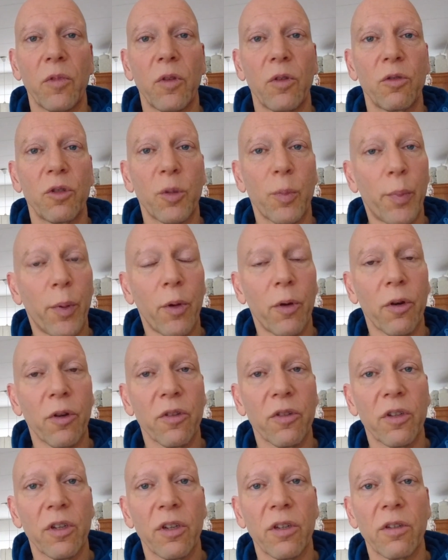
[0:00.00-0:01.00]
do
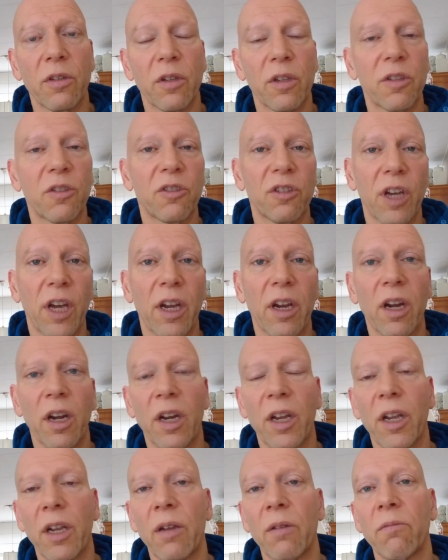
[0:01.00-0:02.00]
sports,
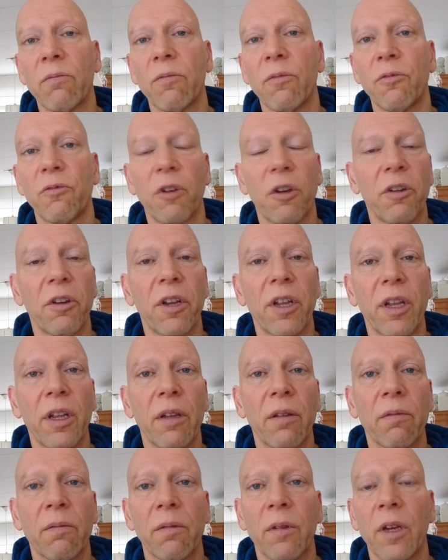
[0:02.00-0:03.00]
cycling, running,